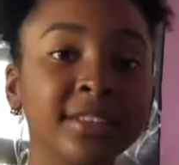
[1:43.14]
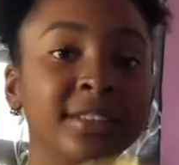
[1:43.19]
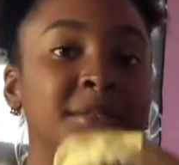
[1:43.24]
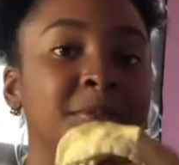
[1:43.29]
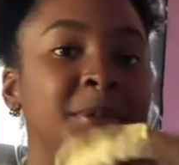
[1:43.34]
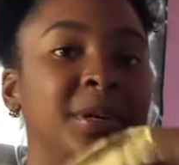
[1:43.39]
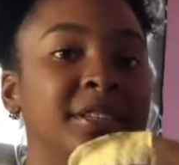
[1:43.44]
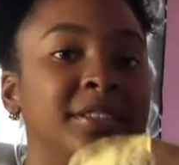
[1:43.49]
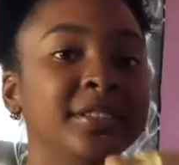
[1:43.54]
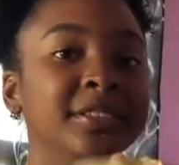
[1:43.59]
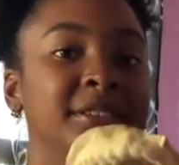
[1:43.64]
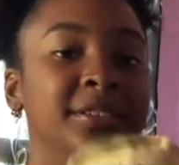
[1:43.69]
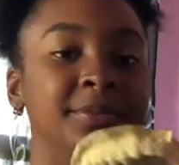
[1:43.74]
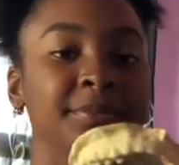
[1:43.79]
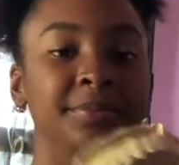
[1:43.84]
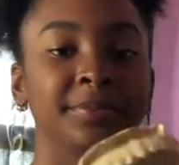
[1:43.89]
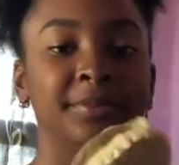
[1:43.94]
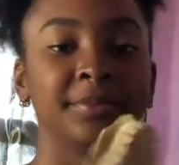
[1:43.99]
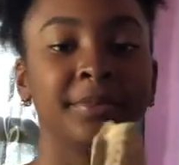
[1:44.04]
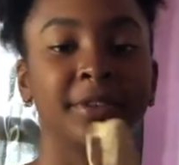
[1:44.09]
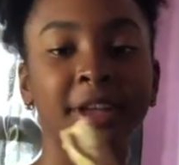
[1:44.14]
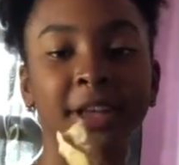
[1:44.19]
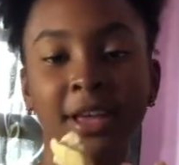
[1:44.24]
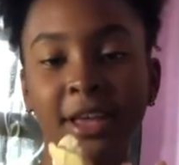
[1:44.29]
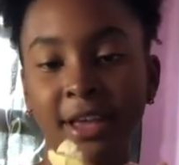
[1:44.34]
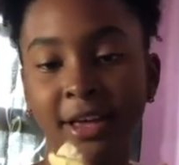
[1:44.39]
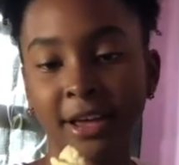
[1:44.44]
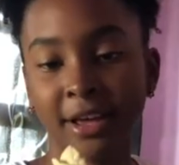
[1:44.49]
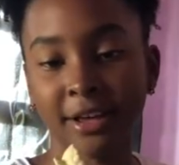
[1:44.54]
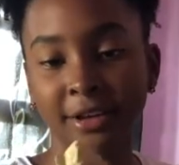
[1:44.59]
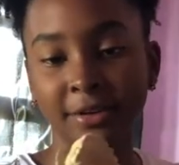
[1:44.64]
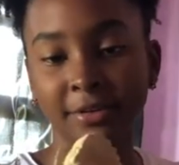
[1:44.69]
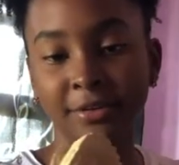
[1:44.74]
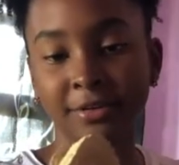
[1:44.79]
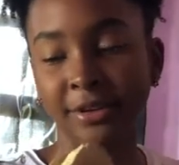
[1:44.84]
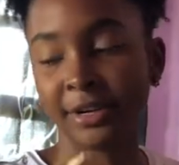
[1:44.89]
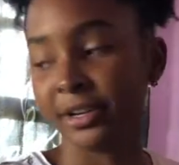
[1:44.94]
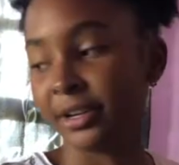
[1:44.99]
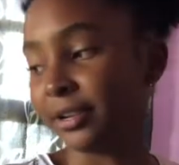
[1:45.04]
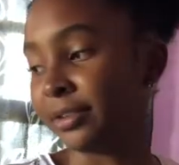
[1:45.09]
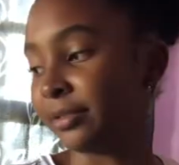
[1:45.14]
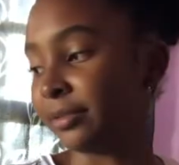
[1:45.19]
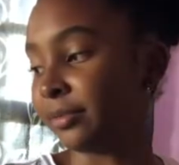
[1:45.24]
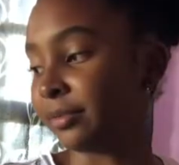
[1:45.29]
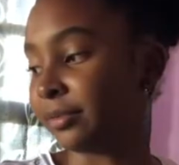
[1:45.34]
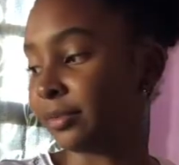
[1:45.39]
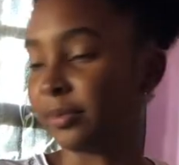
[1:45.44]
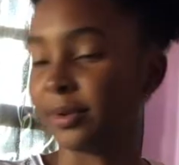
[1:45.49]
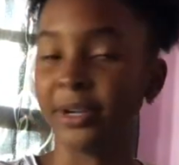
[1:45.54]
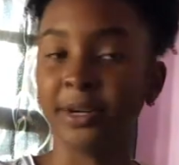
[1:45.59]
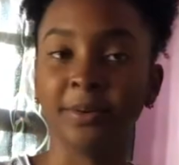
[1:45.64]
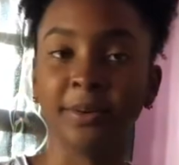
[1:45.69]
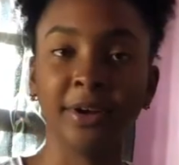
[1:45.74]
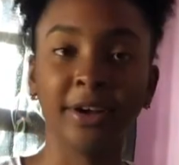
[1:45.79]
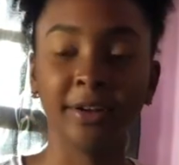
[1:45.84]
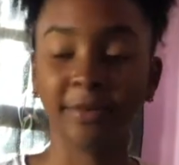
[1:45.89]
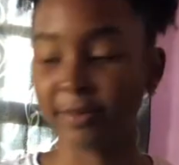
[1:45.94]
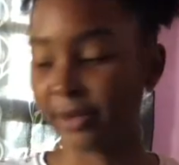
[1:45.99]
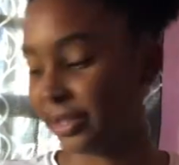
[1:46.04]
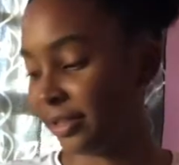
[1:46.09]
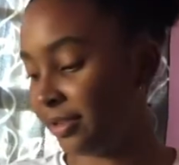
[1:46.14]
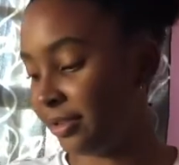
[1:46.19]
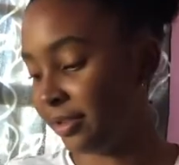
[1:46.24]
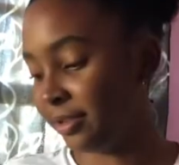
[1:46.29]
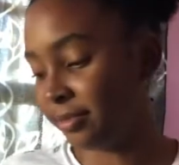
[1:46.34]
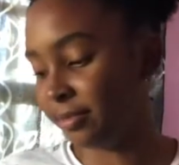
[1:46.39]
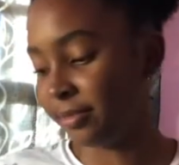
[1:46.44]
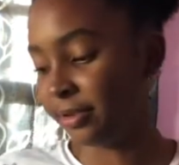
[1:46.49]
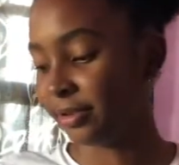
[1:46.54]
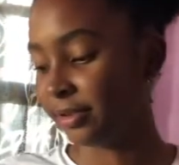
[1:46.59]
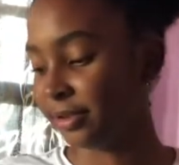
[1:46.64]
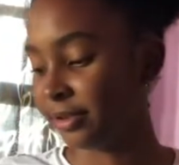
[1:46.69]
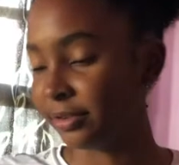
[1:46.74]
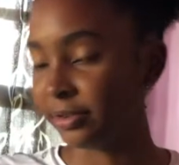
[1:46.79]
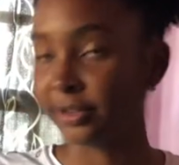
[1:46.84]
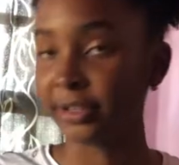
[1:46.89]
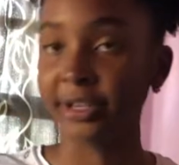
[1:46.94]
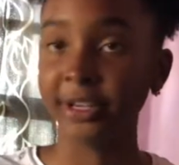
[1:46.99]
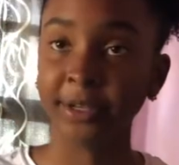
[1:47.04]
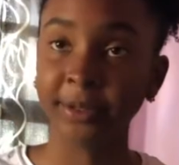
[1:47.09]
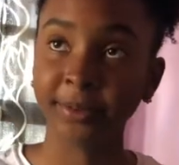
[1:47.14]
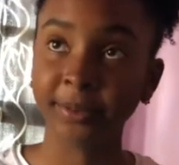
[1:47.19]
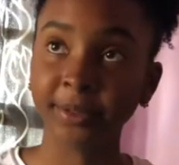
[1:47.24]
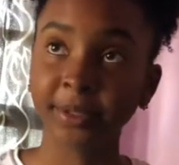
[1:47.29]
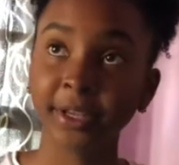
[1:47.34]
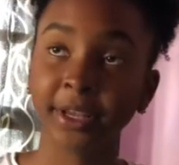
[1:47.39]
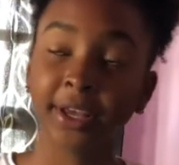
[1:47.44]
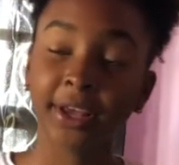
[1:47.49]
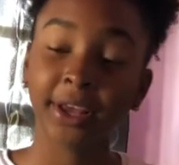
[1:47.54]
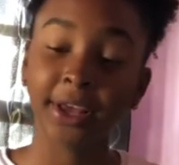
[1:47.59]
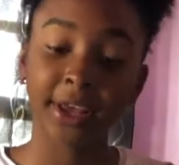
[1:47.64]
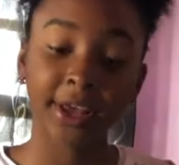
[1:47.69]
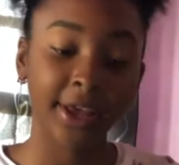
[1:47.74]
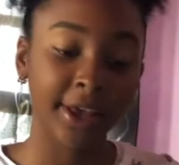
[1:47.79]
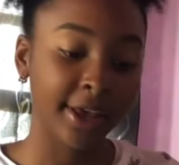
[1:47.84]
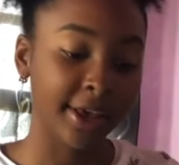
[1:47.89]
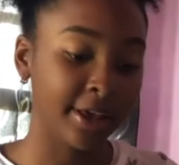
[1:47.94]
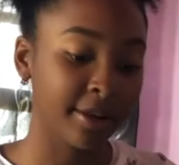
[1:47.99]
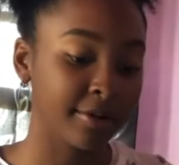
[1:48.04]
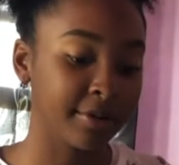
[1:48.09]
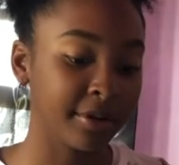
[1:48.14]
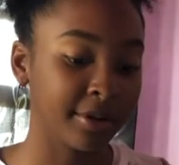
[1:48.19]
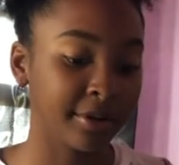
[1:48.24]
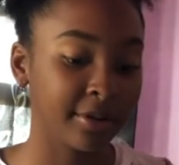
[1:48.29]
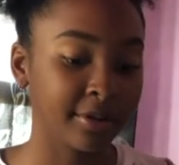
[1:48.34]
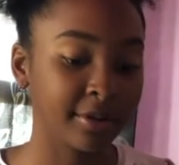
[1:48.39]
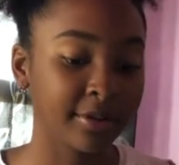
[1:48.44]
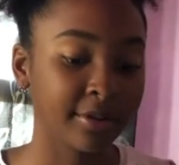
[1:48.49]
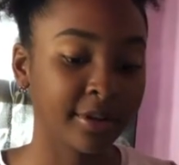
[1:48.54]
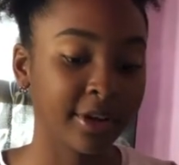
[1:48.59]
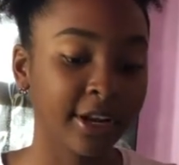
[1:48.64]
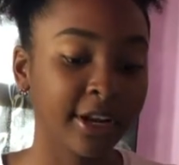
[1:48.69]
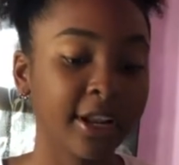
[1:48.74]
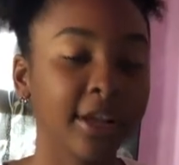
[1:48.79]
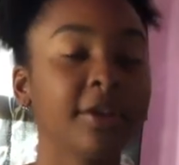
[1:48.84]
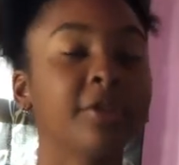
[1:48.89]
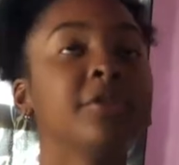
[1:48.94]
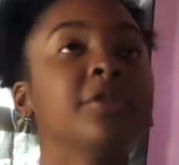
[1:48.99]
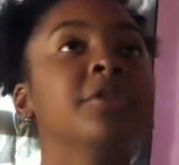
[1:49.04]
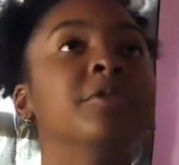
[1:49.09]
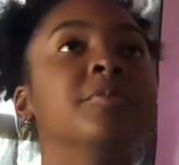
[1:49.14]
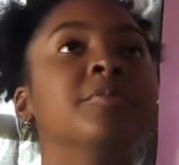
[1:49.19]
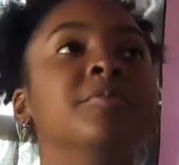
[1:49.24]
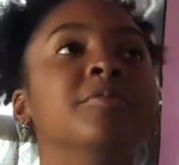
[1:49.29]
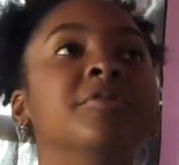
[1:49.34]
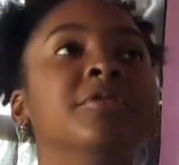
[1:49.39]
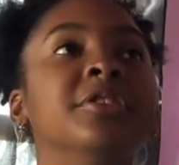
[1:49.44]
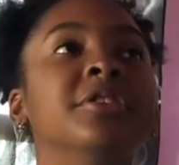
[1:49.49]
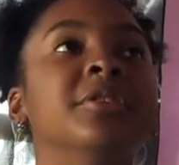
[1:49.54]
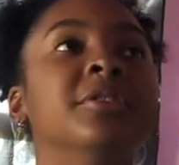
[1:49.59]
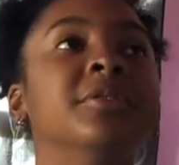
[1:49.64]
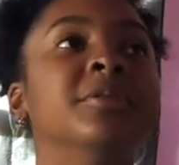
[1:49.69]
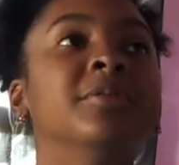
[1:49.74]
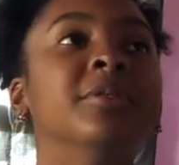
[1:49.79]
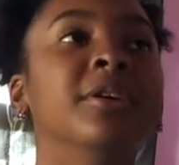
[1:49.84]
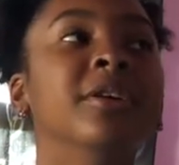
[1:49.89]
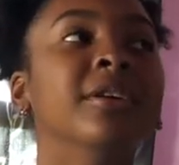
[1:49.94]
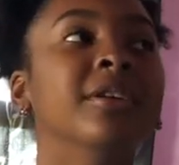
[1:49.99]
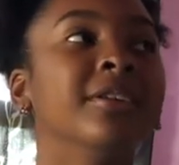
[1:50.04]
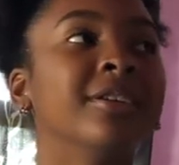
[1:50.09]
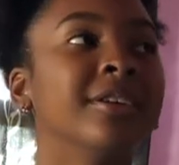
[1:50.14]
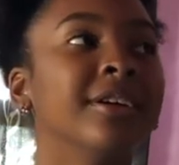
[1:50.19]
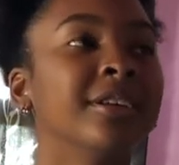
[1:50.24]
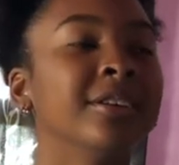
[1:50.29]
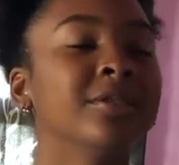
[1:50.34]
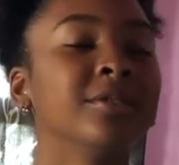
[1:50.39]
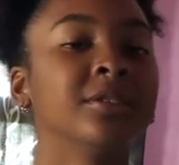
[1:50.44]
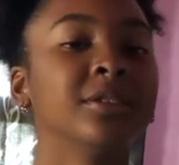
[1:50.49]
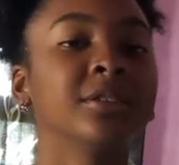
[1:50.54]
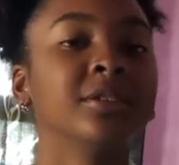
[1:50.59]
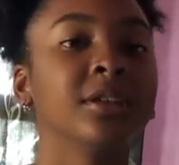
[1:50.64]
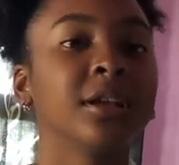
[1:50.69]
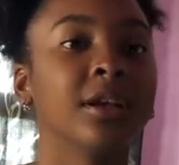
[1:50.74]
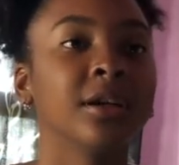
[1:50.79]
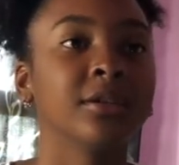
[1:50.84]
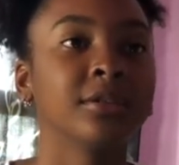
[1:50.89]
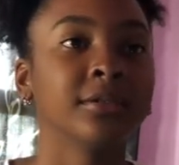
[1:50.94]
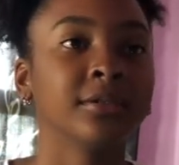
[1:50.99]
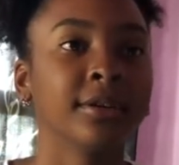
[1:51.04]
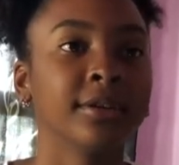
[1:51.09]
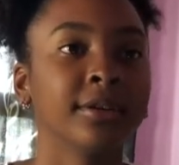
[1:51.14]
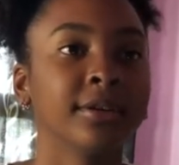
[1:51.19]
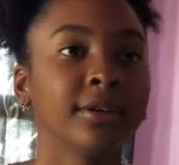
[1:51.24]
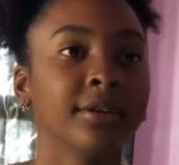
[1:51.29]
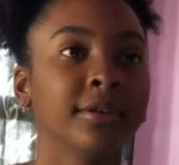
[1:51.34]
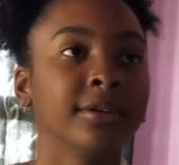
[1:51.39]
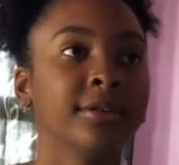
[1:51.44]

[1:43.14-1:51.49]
this is my teeth. I know, right? Why do I have my teeth? But it's okay. Anyway, and I couldn't breathe, dog. And it was just like, I was just like,